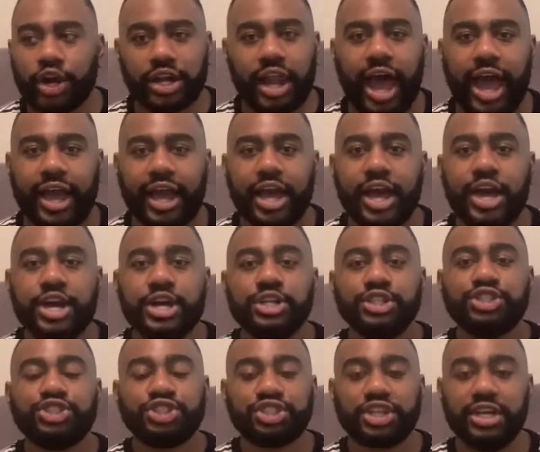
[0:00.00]
Like,
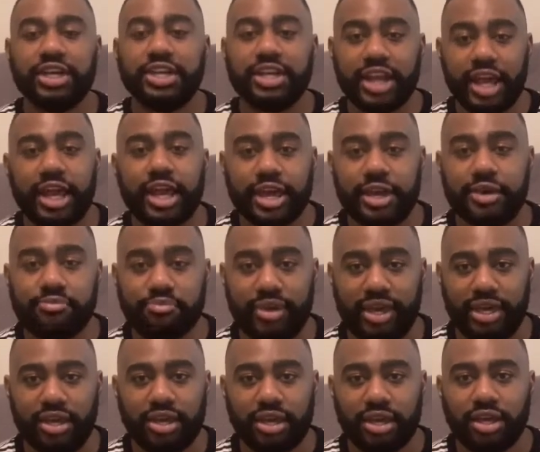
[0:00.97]
she need
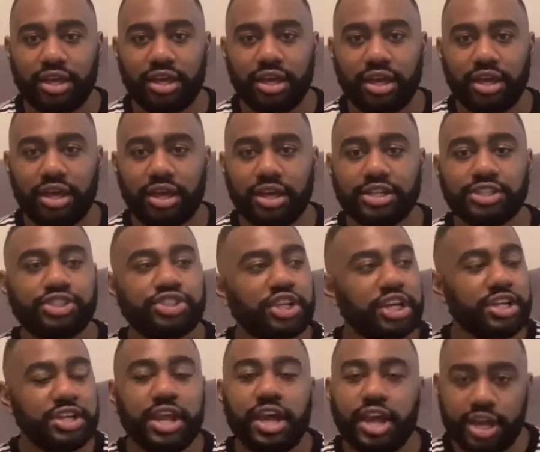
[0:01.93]
me.
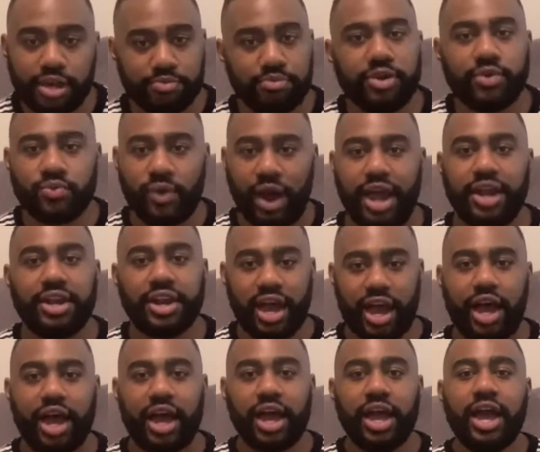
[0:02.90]
She need me right
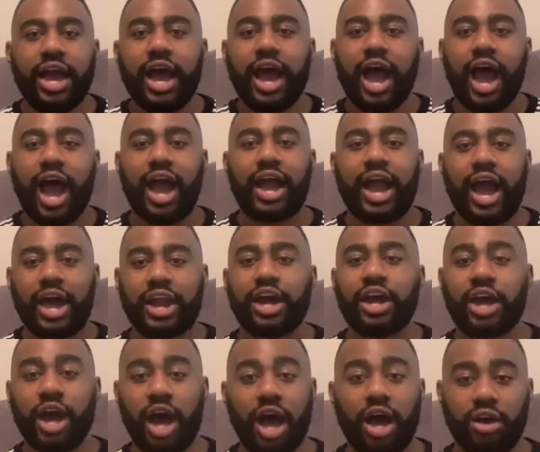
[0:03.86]
now. I gotta
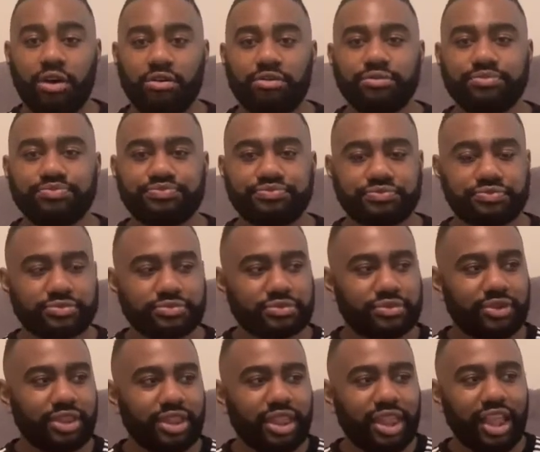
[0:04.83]
go.
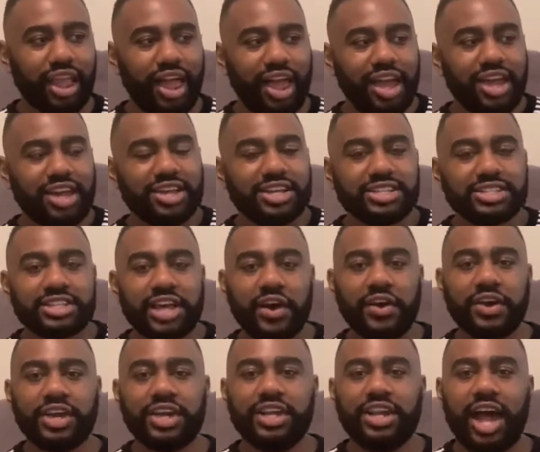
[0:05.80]
So
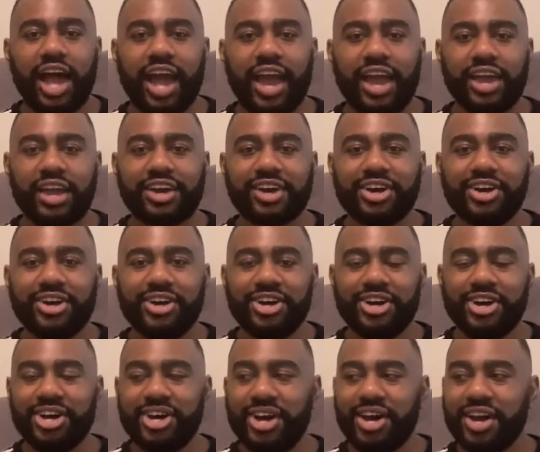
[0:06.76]
he like,
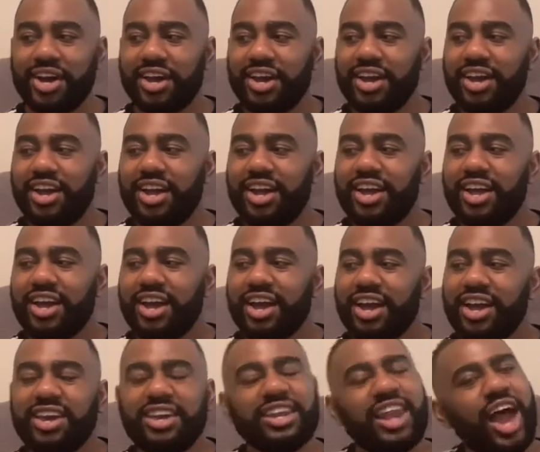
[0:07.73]

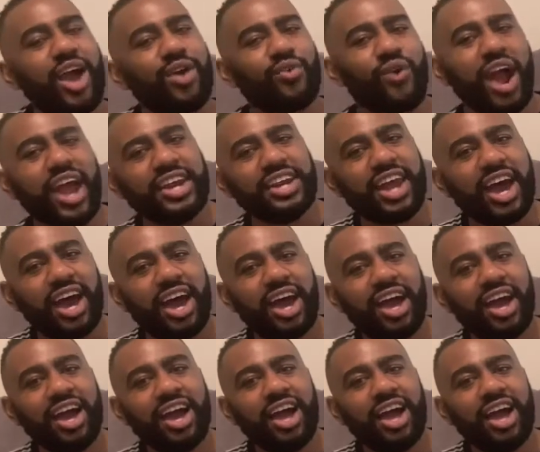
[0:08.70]
right now?